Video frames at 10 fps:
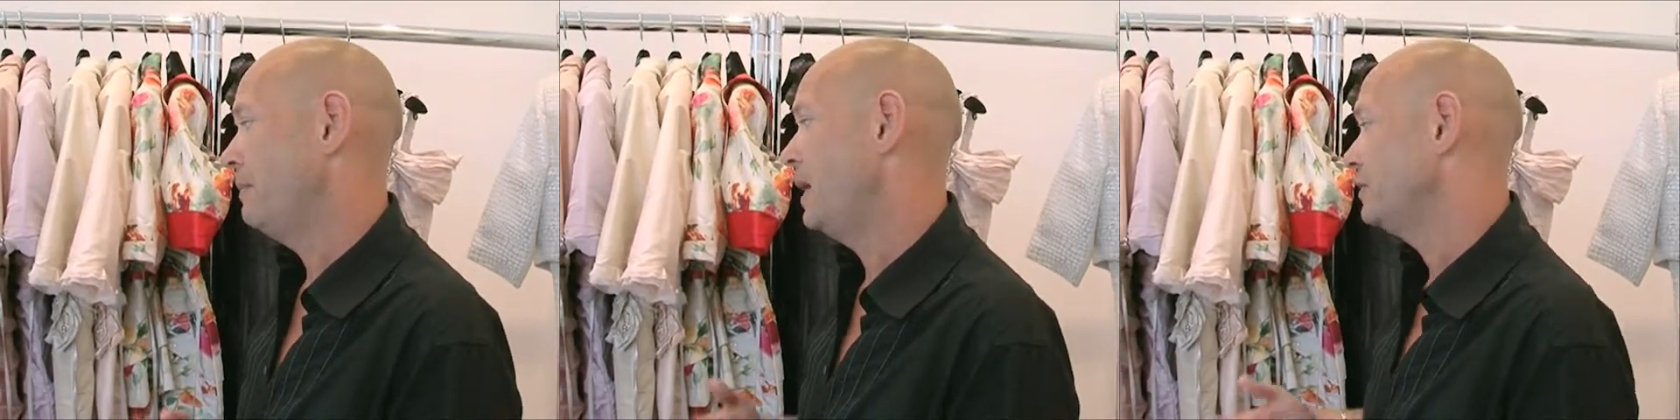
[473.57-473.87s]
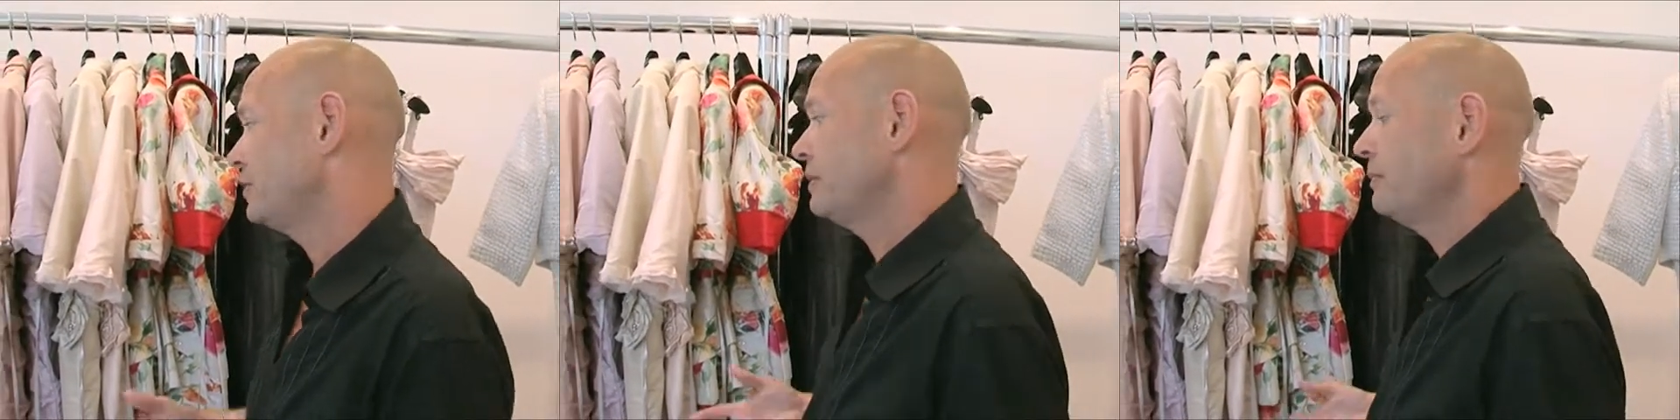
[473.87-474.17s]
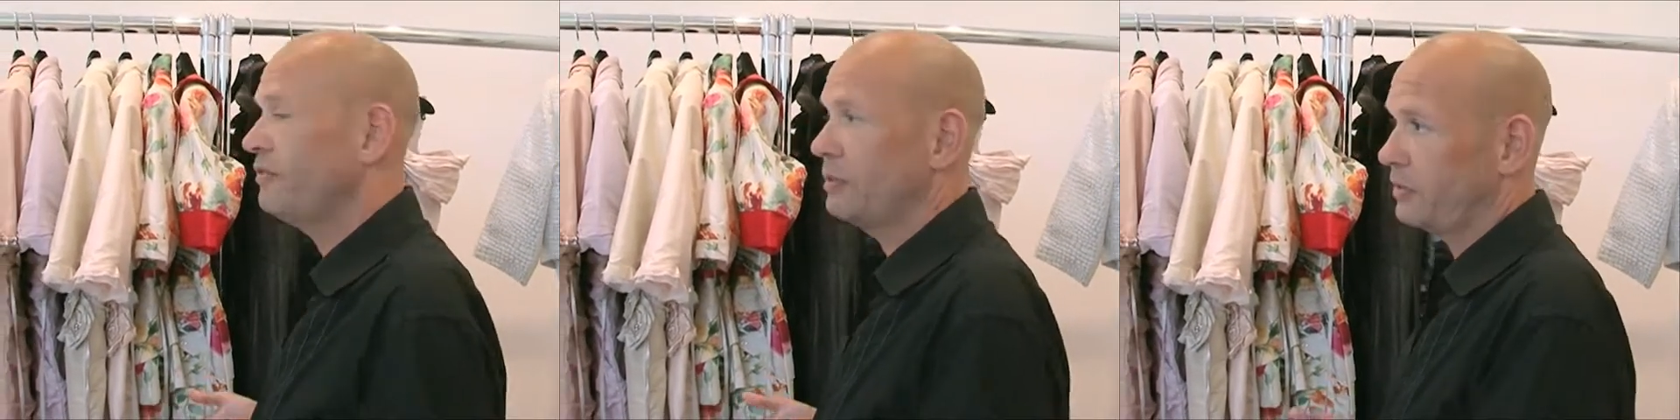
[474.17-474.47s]
And some
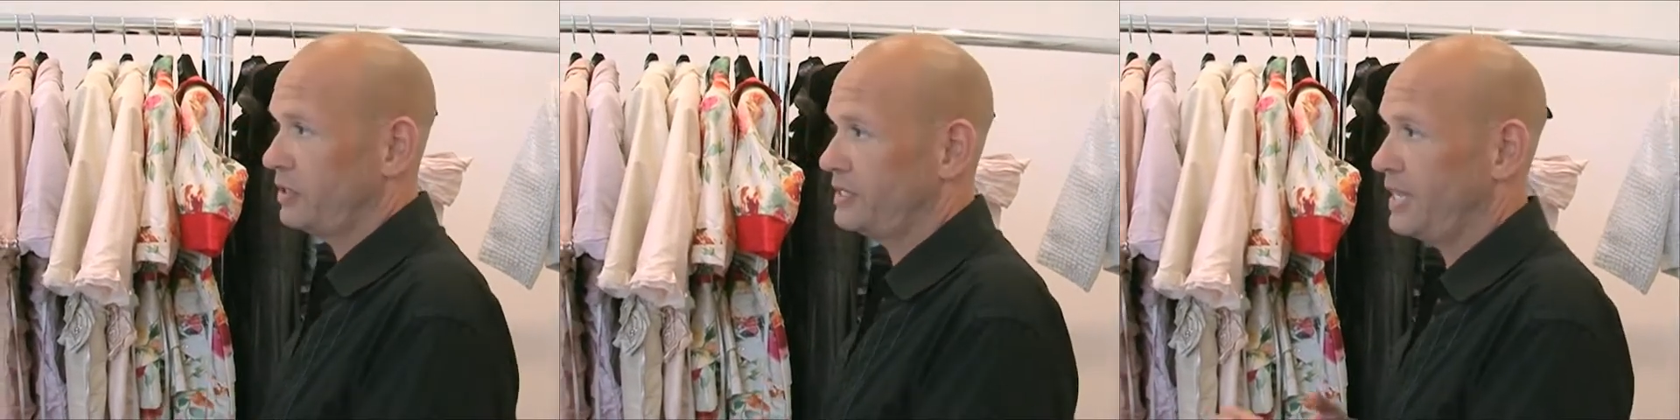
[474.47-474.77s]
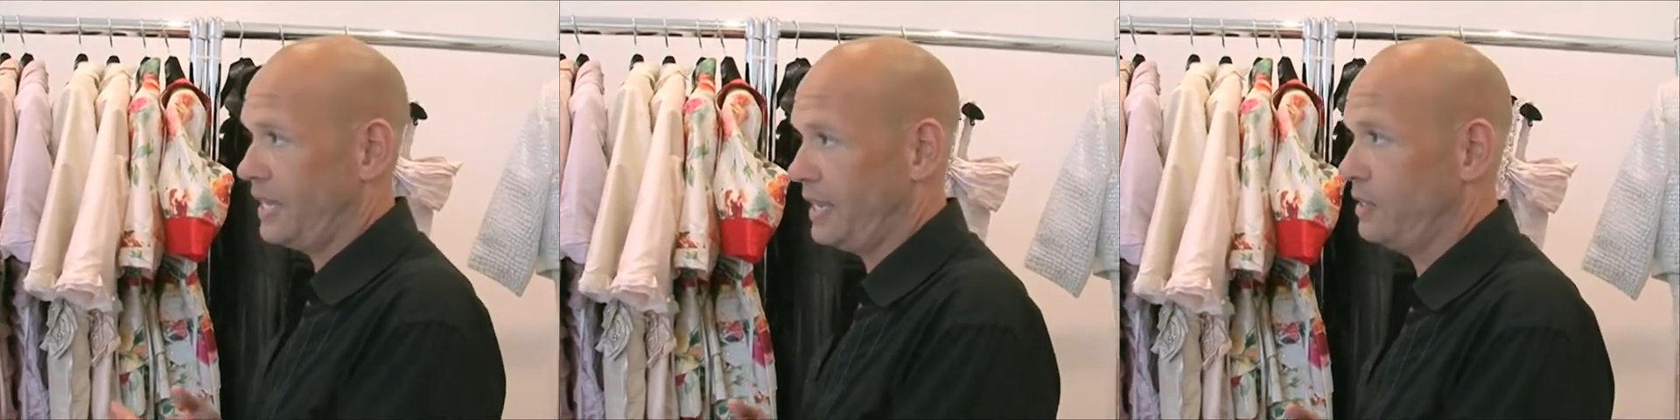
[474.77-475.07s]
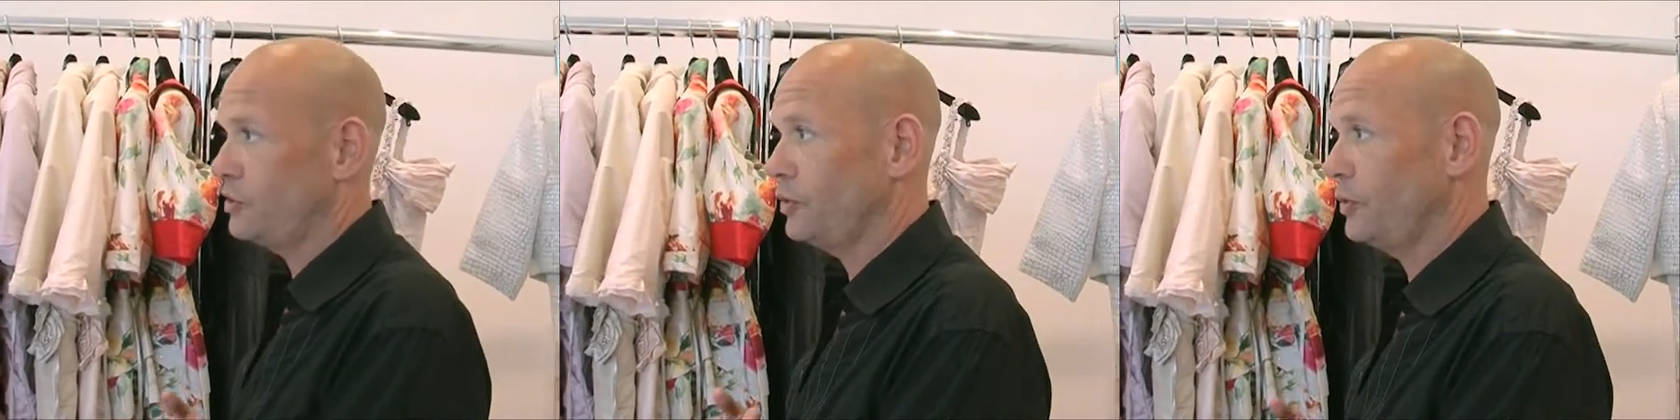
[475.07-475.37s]
of the mothers
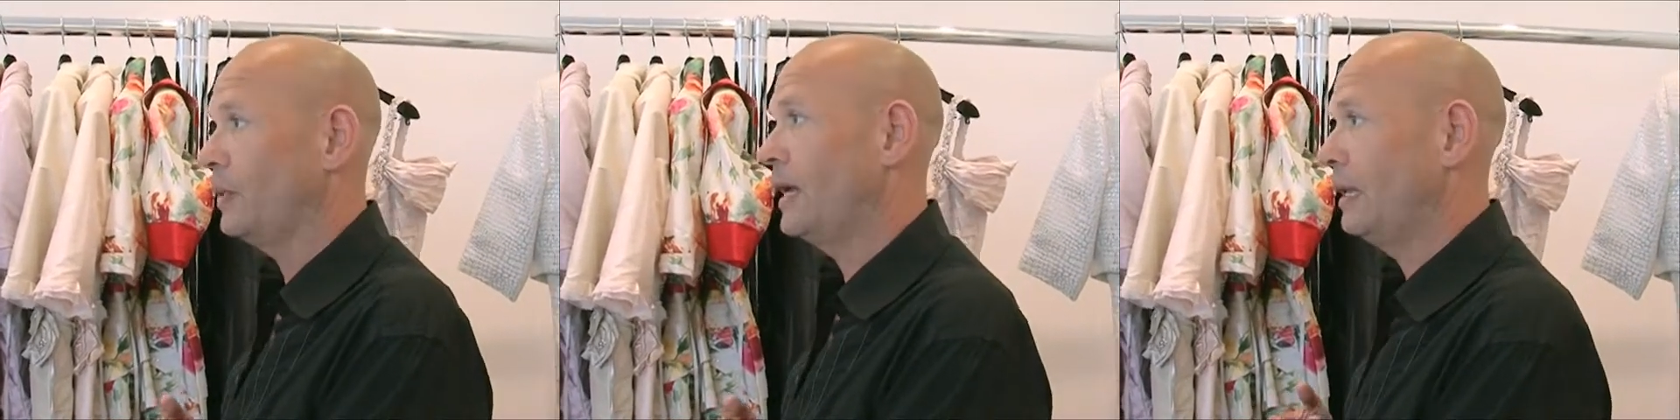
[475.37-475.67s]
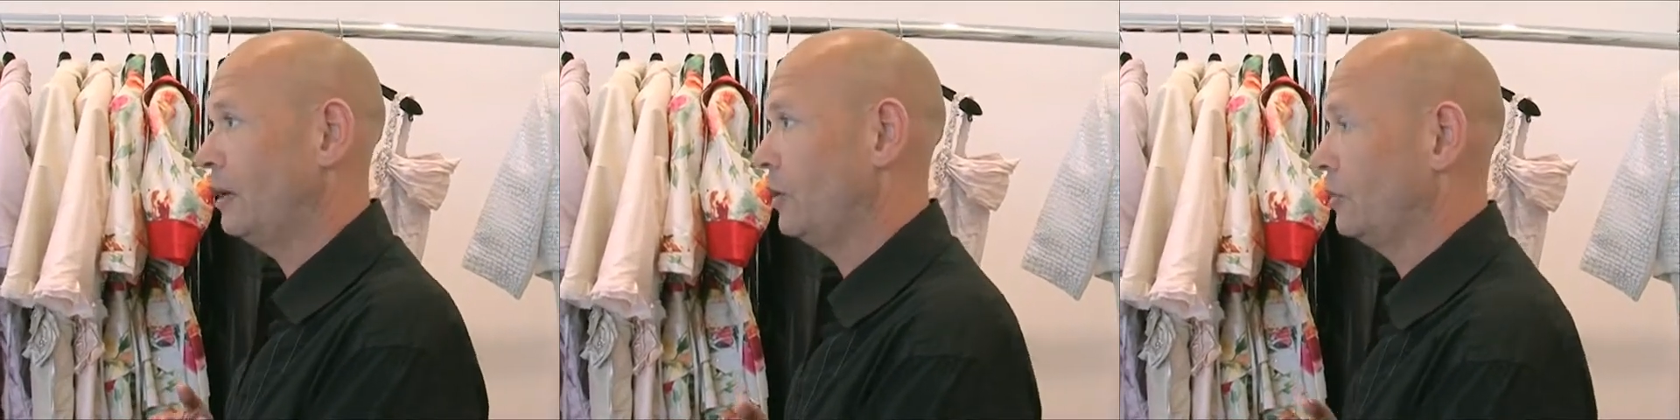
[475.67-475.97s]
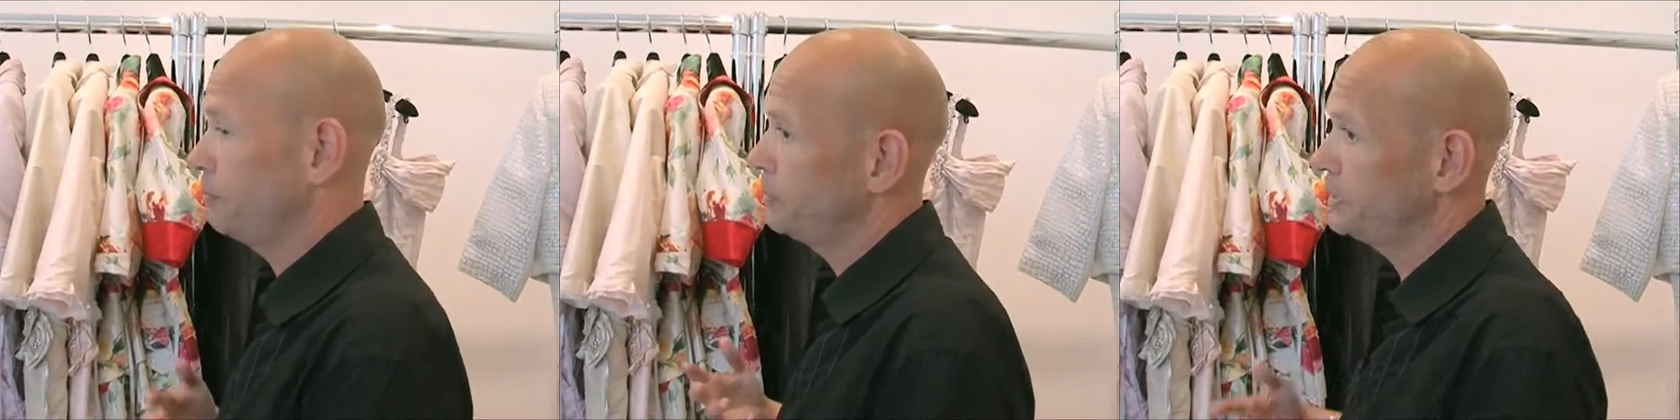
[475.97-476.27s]
here do wear
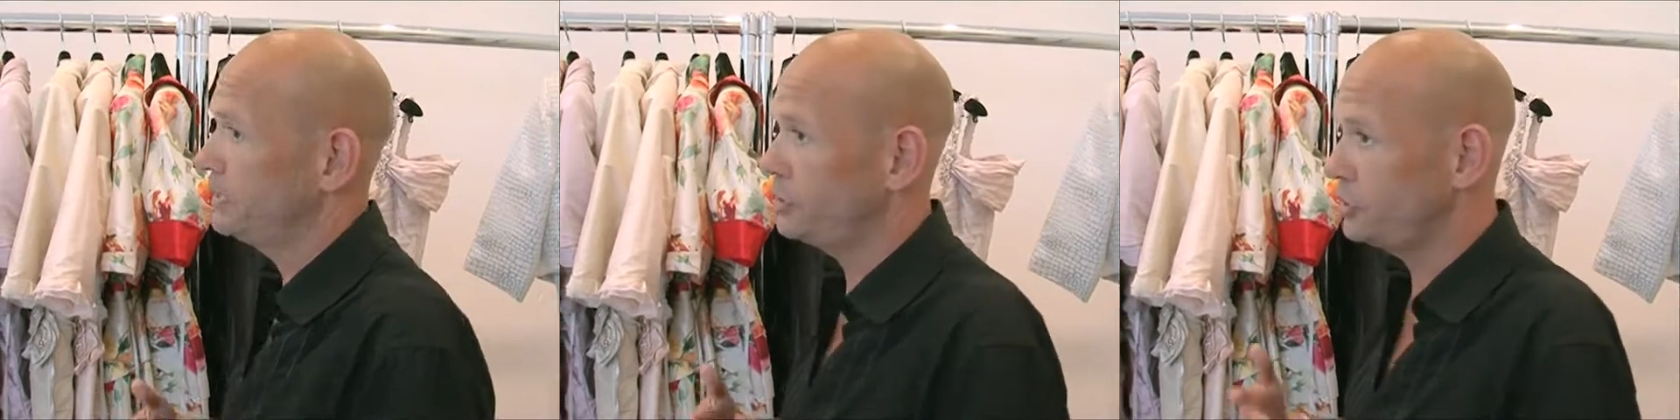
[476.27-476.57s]
long, but it's